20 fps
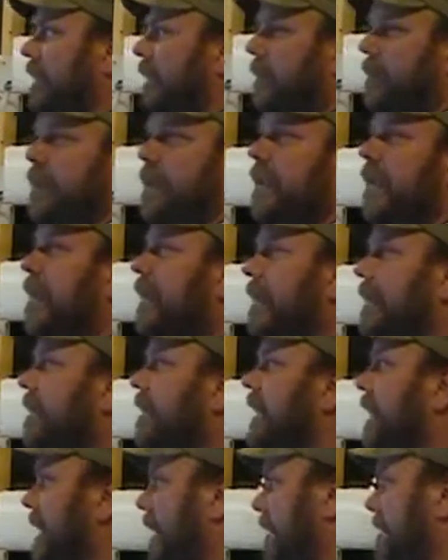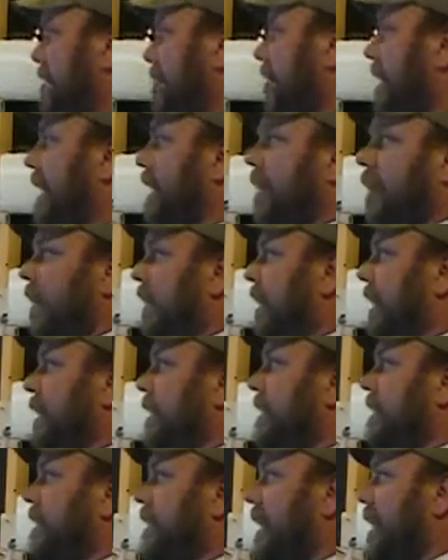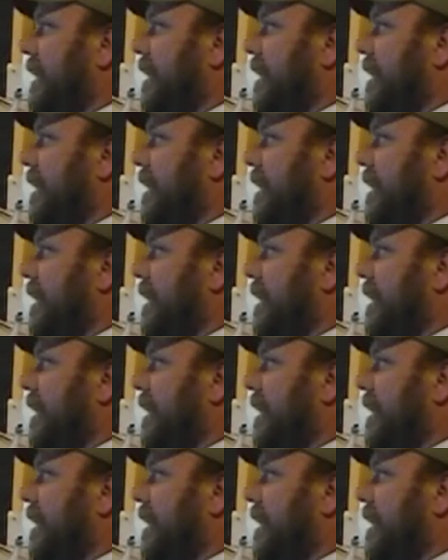to make all this